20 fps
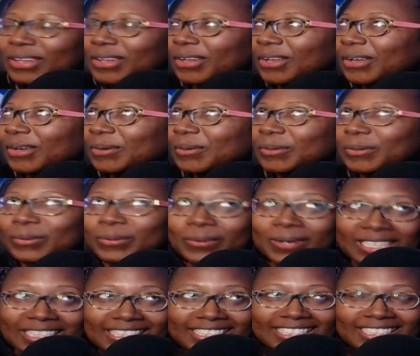
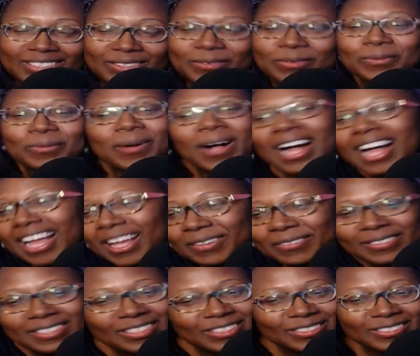What? Why
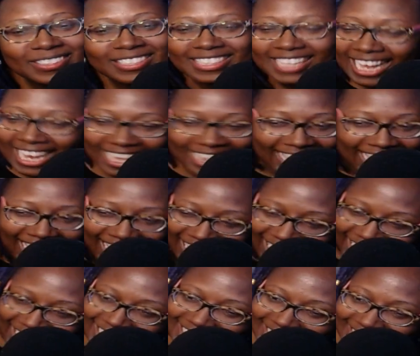would you say
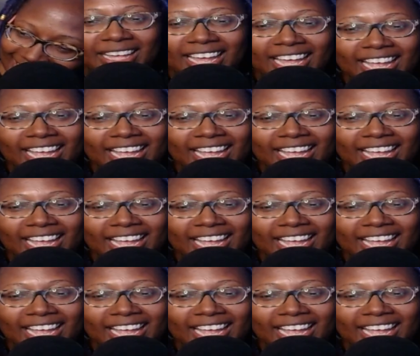that?